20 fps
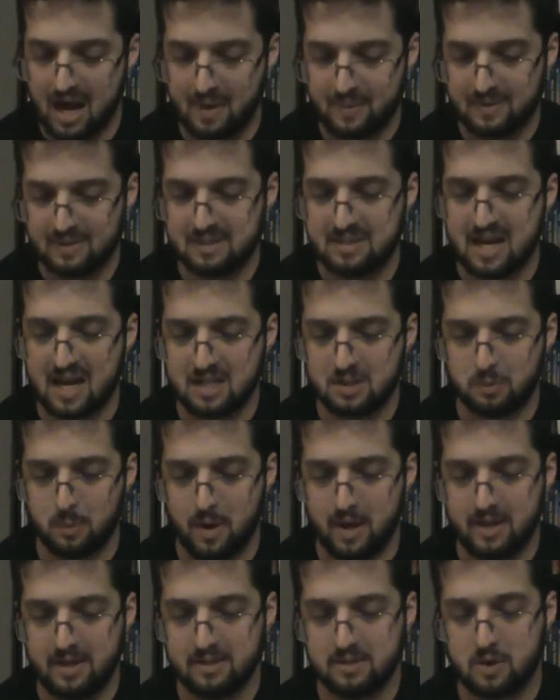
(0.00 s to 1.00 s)
This next
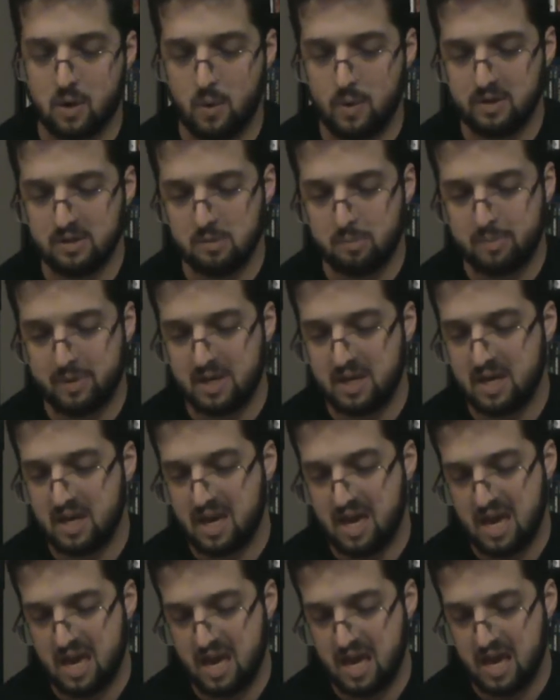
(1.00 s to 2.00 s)
one is going to be
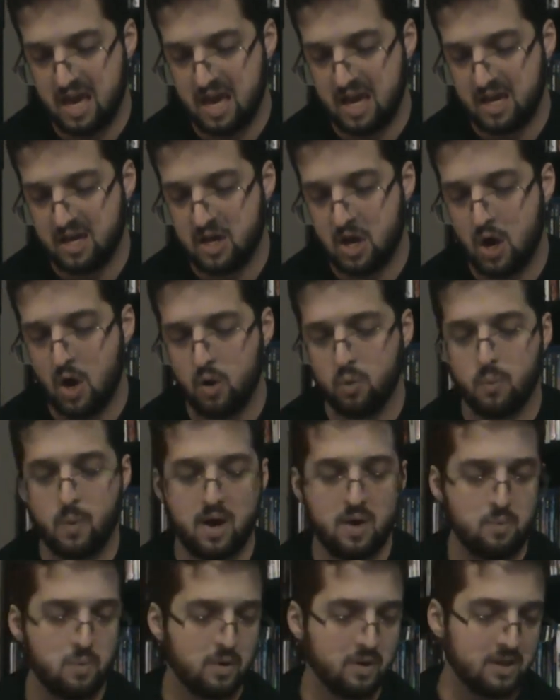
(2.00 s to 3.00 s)
a Code
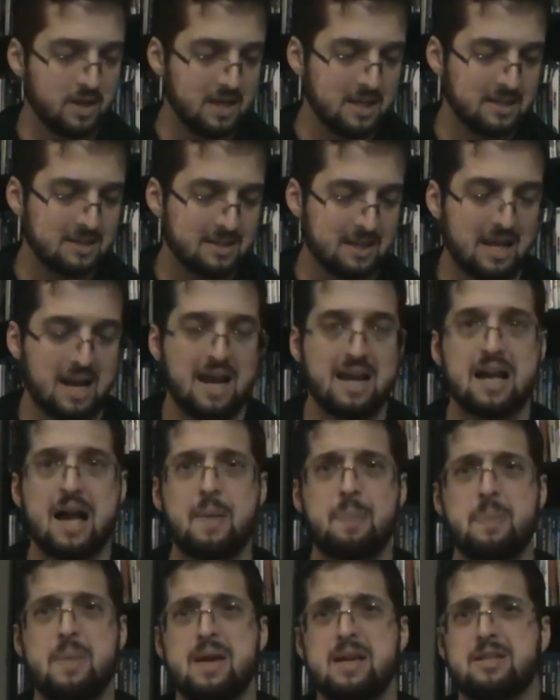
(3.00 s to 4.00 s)
Red release. And I
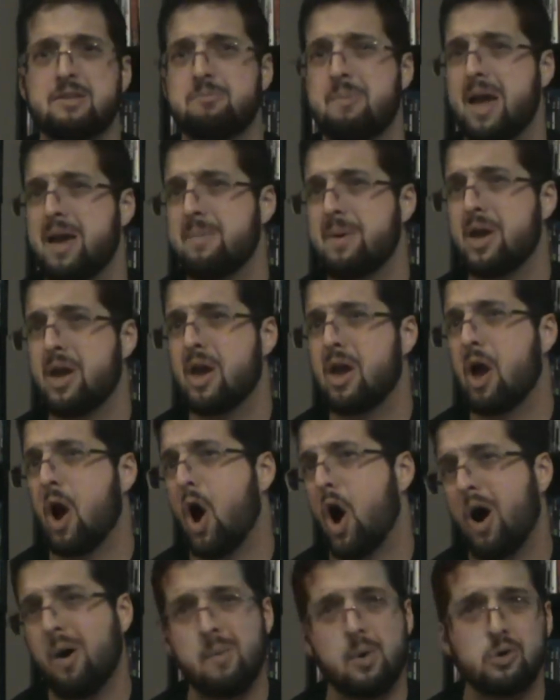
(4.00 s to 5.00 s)
got this maybe
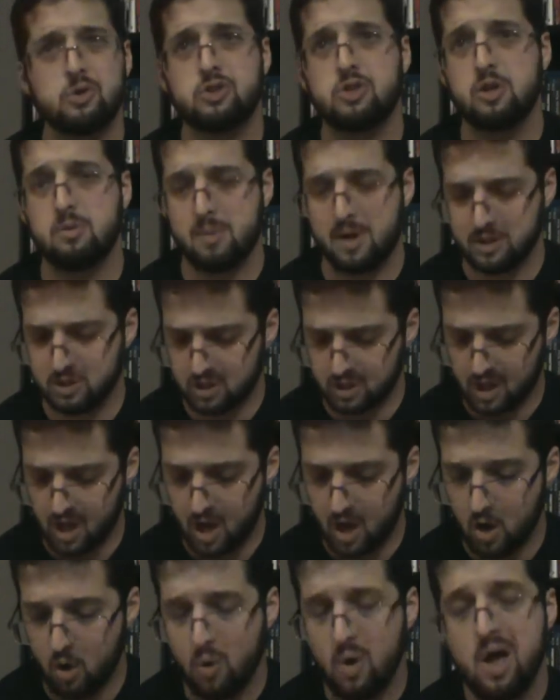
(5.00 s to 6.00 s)
almost 2 months
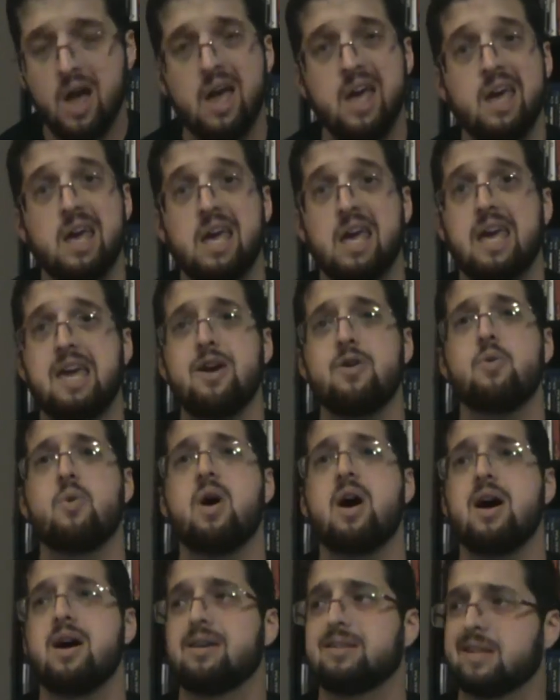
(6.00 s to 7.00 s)
ago. It
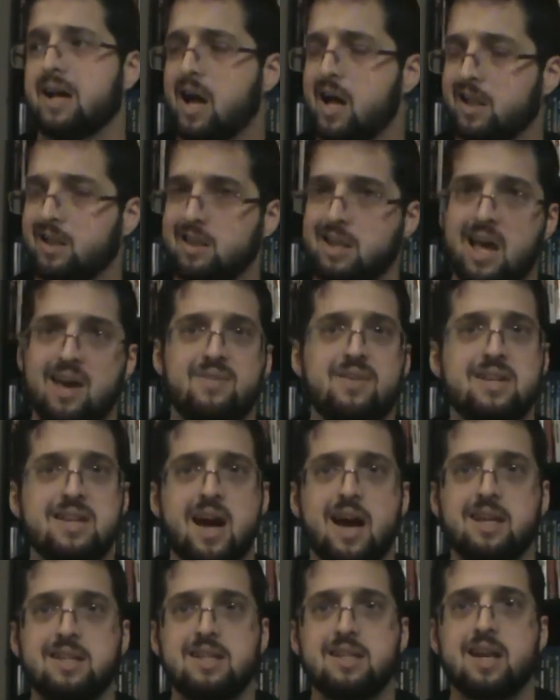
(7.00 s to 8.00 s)
was
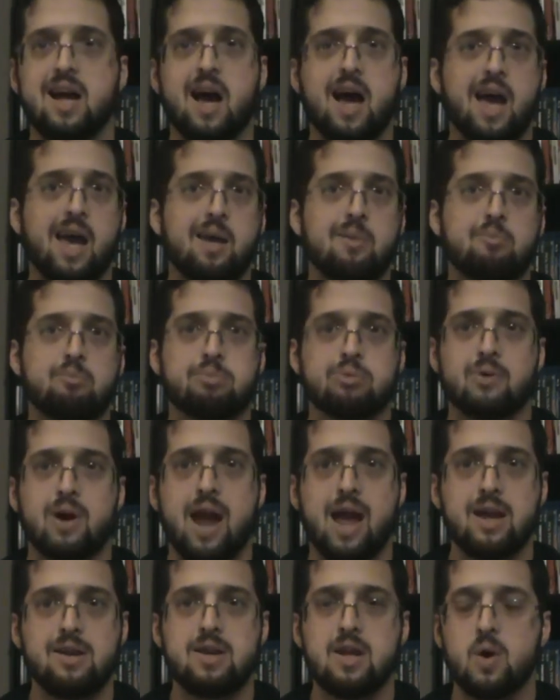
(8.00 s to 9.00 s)
$11.99,
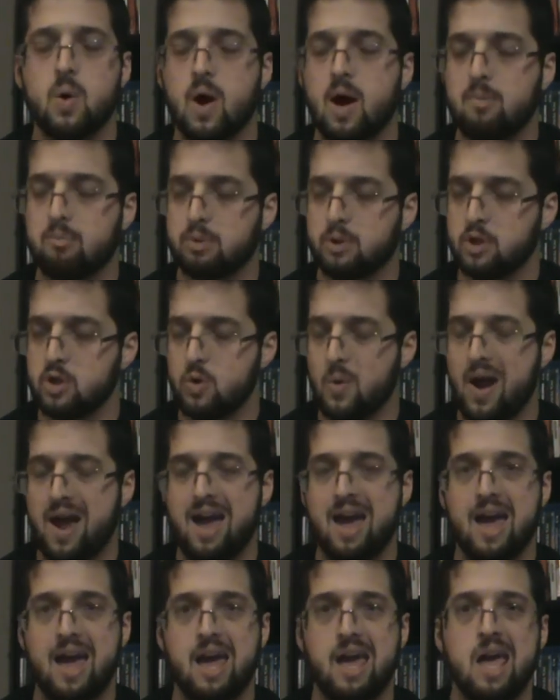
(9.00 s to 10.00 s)
brand new on
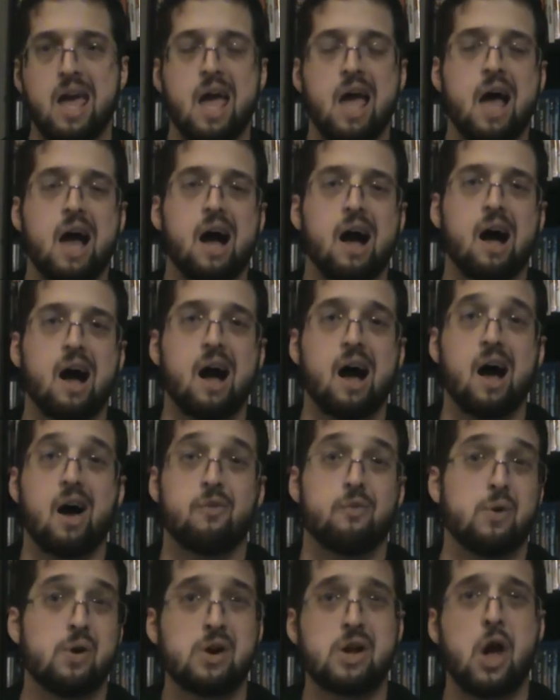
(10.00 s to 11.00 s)
Blu-ray,
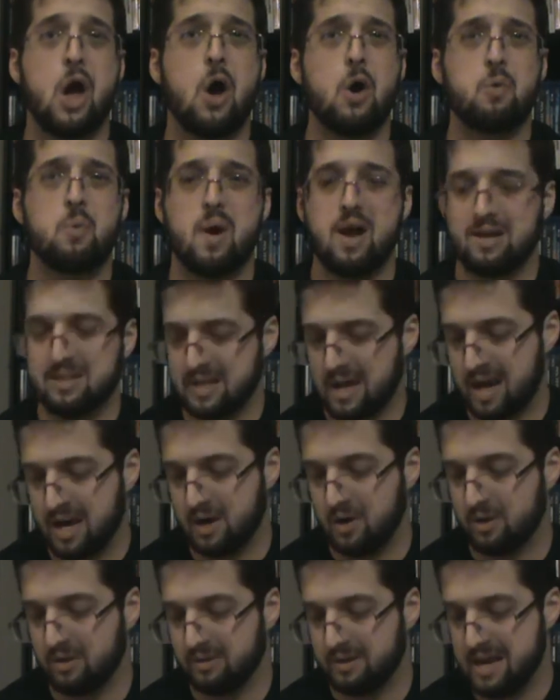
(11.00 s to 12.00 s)
for a Code Red
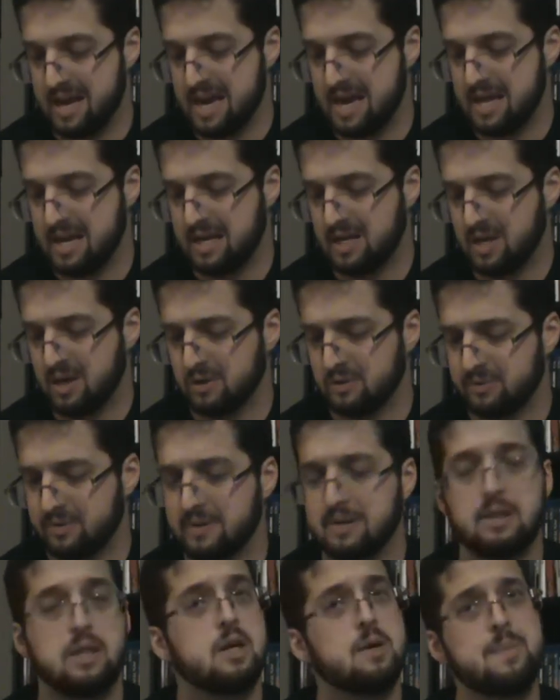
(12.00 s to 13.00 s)
title, and it goes for
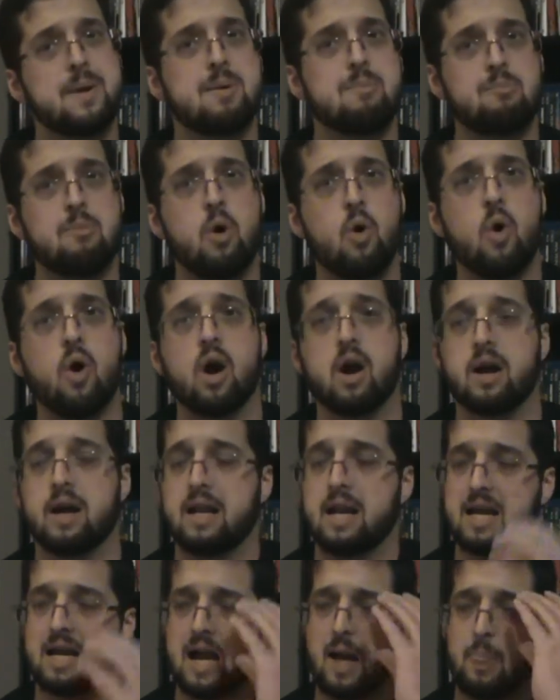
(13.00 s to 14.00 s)
a little bit more,
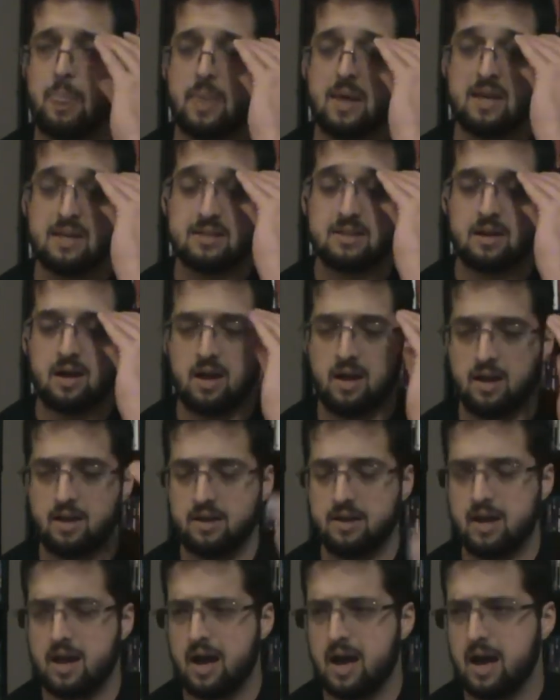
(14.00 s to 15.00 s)
and I got this
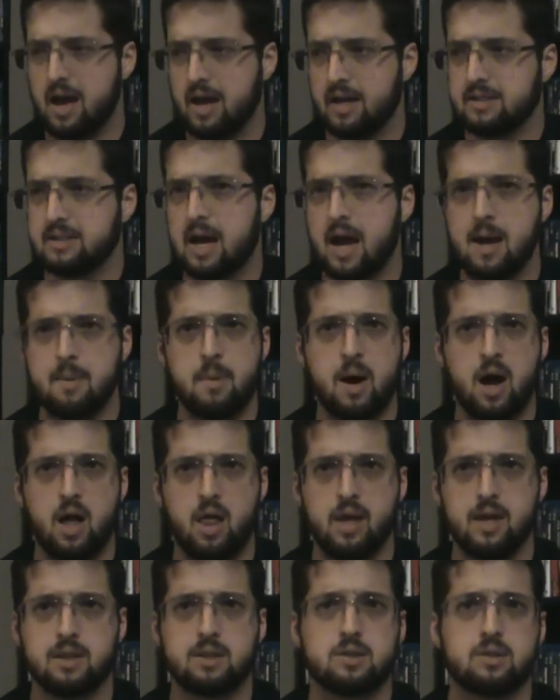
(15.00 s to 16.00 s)
on
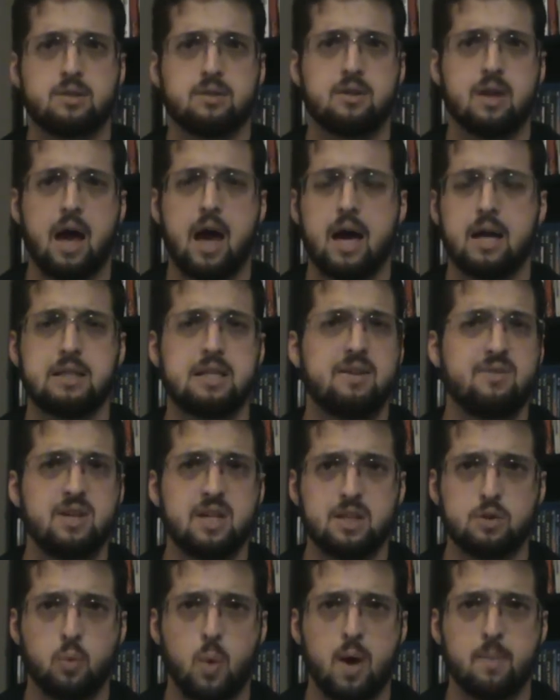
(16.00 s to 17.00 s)
Diabolik's
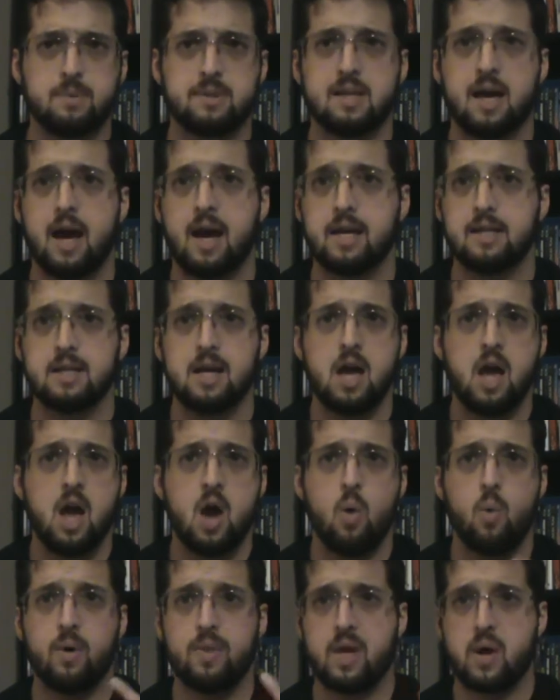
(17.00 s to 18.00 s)
DVD's website
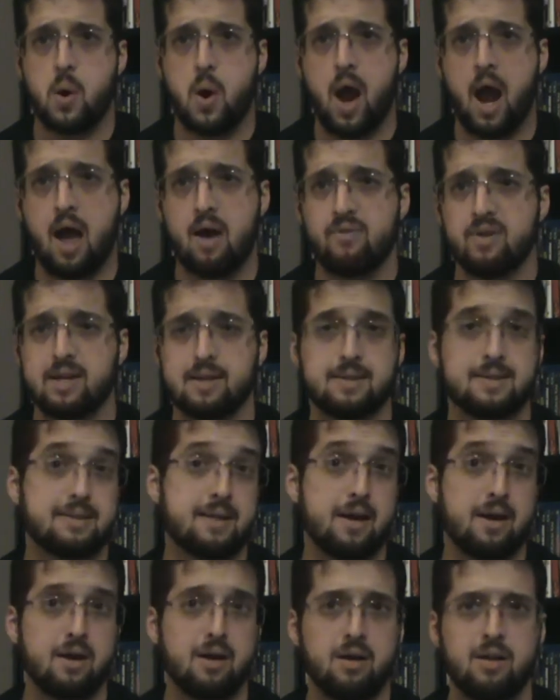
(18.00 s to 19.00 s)
when they were having a
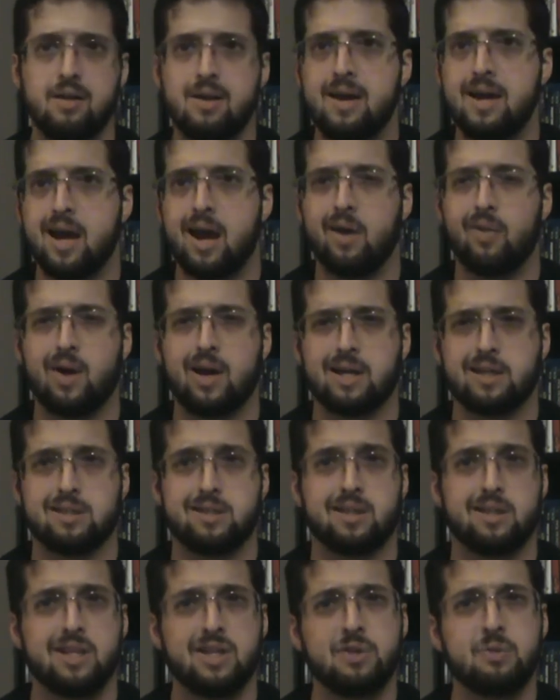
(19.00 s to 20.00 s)
sale, and like I
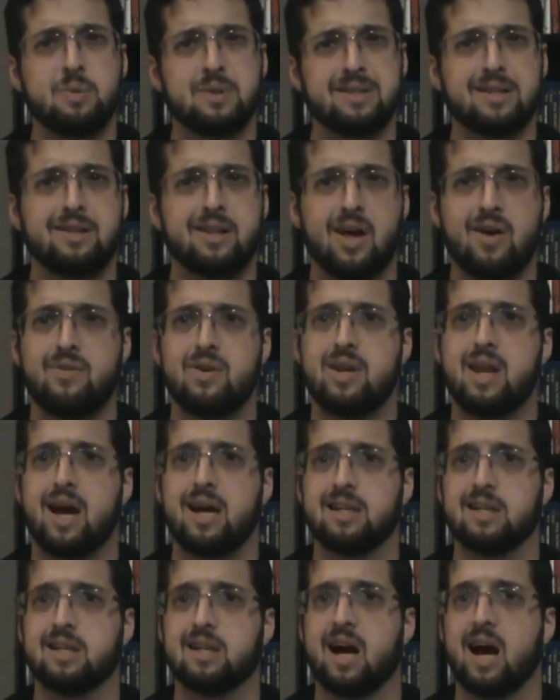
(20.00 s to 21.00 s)
said, this was
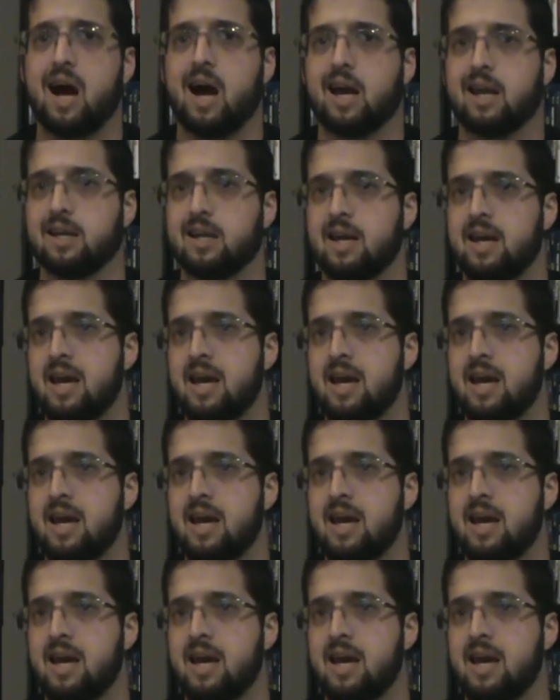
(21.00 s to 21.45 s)
$11.99,